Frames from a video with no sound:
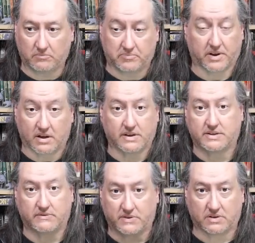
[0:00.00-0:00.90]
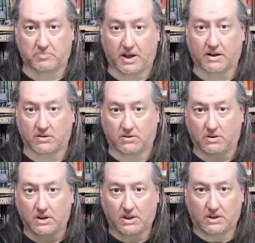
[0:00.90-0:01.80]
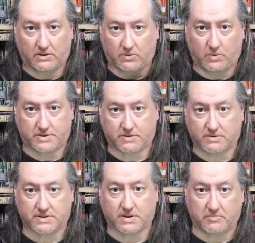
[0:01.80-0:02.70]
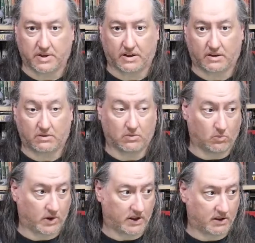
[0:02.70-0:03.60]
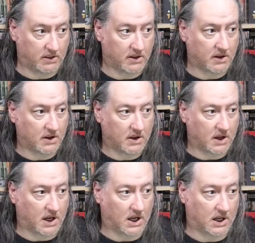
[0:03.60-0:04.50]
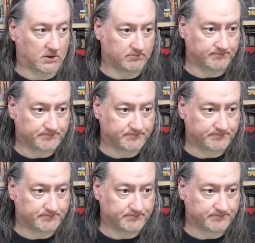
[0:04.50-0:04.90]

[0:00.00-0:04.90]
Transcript: because of the debacle that Wizards committed with the